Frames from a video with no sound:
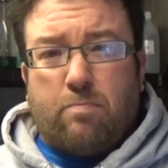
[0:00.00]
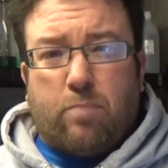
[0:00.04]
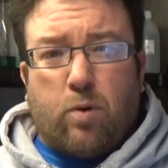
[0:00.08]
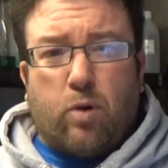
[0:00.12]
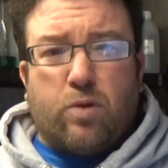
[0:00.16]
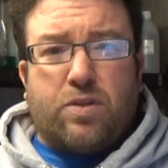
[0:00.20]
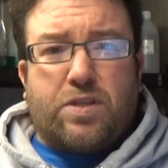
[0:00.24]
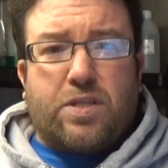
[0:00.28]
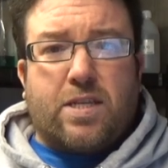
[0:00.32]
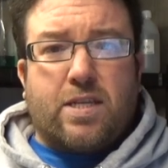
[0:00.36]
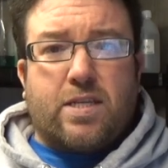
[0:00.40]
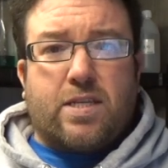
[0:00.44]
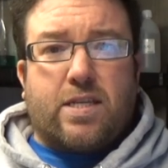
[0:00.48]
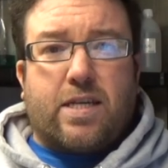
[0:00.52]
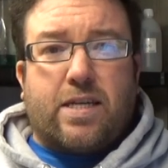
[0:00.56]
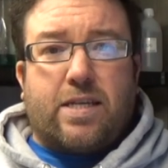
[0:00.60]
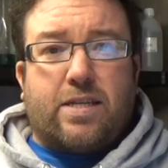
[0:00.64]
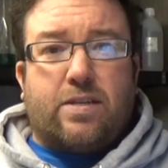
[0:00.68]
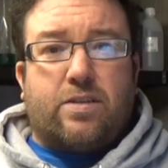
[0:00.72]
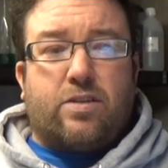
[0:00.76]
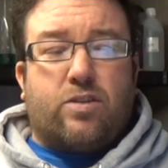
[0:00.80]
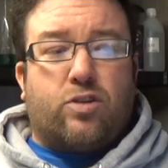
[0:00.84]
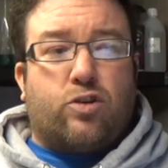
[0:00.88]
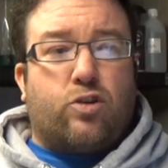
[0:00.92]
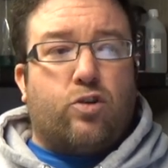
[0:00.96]
both
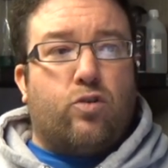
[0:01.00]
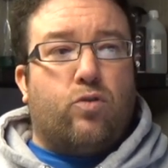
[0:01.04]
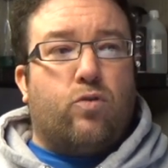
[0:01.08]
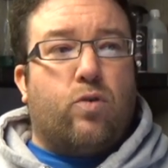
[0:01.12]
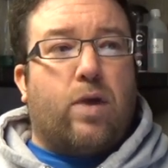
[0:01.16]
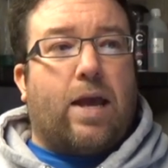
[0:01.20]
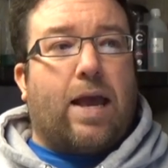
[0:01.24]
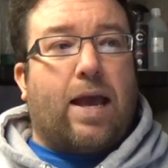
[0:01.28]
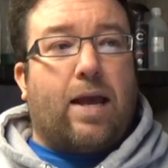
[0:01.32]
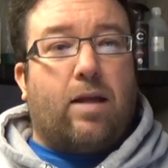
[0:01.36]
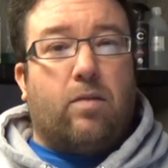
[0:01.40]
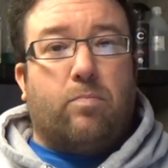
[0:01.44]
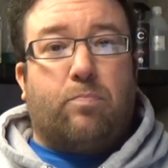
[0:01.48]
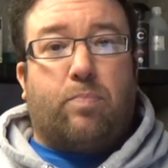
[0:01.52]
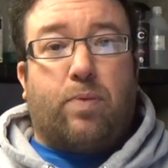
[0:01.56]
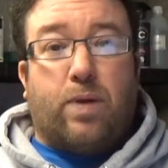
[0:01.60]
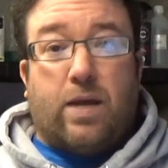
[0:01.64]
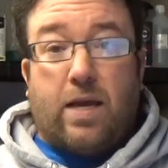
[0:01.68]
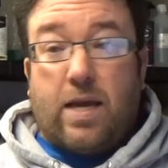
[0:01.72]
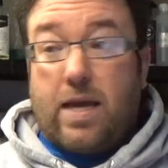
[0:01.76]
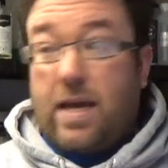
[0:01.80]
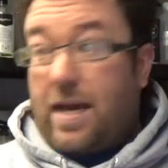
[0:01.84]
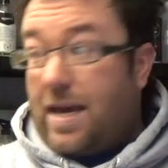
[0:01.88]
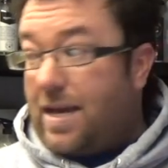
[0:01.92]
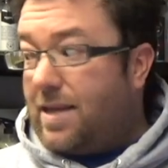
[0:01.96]
designed to help
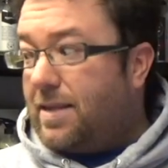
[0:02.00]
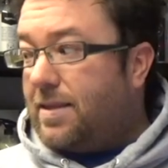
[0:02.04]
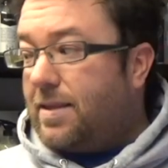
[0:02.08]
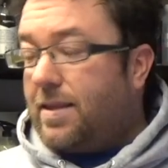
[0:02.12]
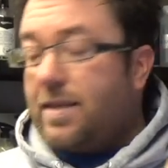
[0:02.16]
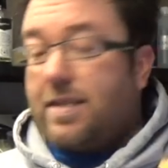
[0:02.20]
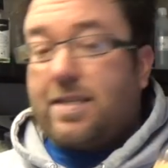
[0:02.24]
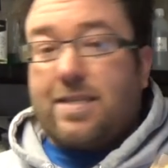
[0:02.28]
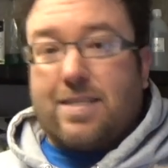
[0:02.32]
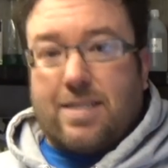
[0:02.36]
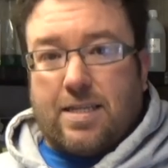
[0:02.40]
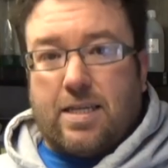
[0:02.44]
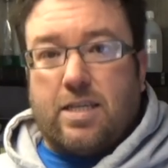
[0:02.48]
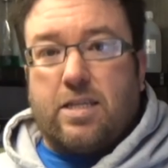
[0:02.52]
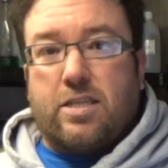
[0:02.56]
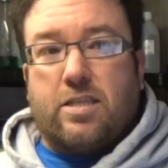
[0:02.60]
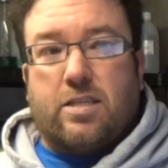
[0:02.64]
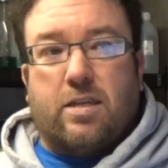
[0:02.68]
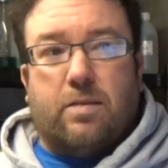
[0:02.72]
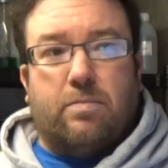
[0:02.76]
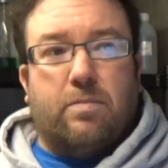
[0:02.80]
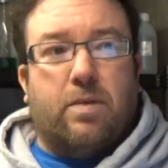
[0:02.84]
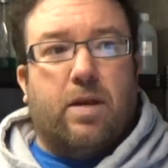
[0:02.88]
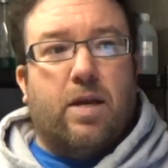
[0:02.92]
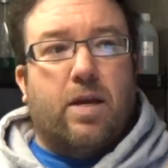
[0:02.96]
in this
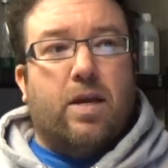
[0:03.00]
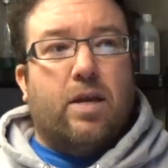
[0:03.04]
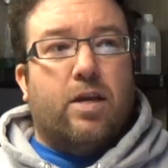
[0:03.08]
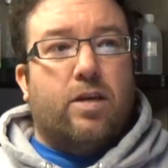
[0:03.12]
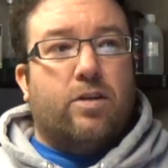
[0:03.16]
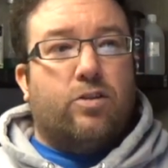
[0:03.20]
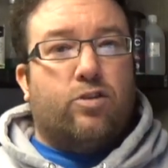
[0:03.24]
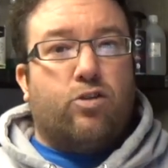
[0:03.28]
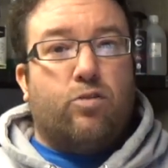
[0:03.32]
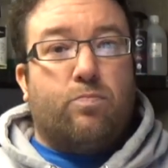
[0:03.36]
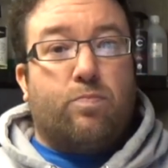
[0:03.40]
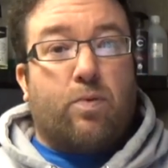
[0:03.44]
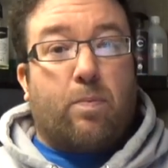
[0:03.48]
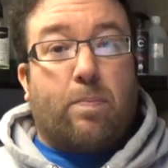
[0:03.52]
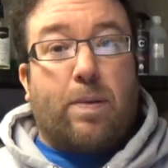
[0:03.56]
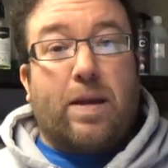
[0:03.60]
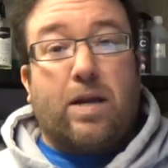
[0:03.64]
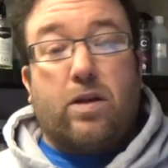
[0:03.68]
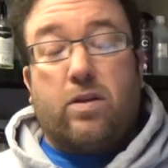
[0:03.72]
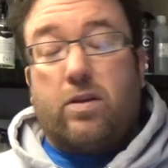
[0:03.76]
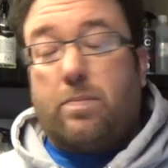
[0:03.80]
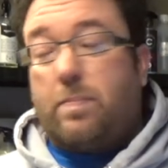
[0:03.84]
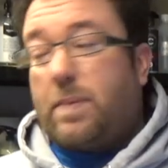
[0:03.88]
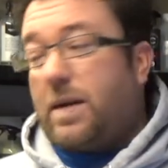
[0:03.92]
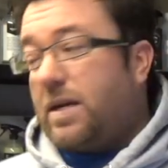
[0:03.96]
system to
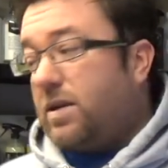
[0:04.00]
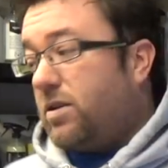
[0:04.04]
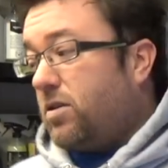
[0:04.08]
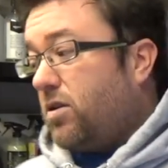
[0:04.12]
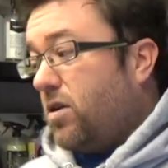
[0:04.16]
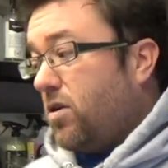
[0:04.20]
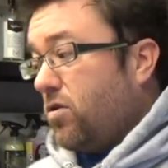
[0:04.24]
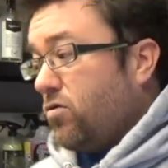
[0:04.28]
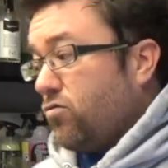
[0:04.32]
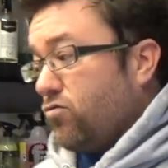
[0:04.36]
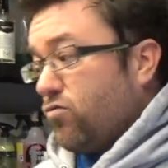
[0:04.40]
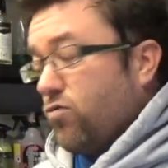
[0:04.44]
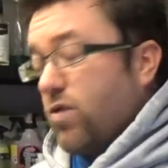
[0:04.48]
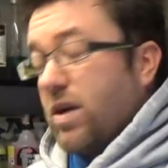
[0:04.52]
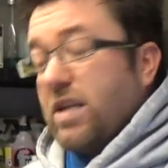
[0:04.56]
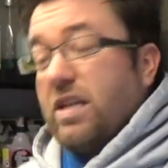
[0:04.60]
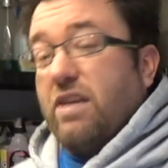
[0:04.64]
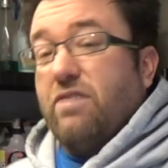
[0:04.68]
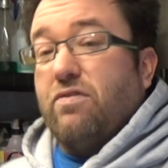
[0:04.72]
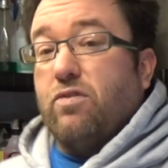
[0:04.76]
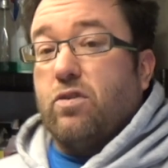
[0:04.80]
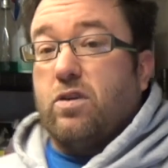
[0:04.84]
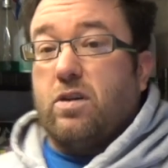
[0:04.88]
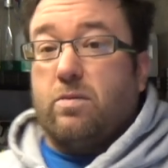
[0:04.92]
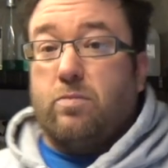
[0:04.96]
prepare the paint
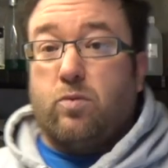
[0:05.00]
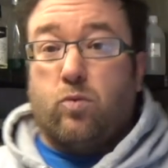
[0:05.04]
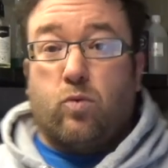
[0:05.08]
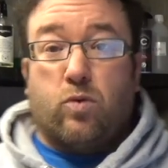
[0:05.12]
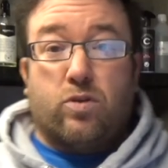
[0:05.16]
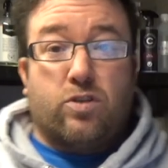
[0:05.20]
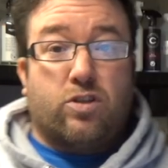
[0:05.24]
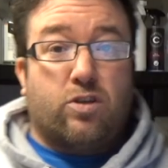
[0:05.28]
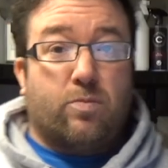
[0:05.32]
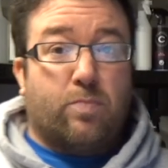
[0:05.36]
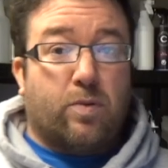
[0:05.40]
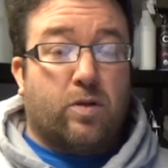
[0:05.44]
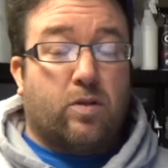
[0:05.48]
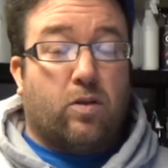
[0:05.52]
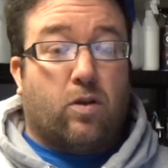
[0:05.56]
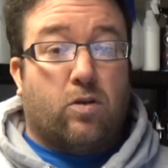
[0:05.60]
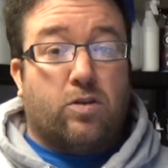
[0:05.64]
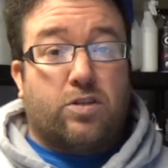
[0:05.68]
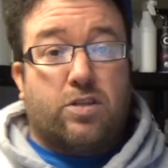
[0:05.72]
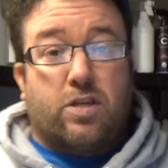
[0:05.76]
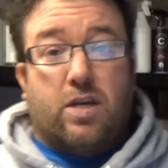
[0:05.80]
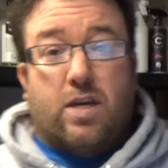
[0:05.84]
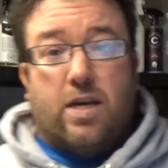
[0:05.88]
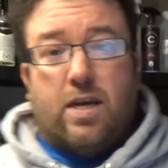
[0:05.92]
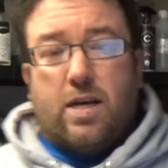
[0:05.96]
ready for number one super
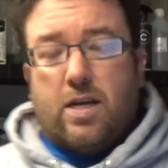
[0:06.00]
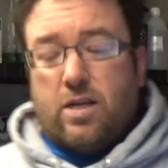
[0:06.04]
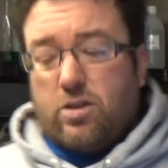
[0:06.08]
gloss.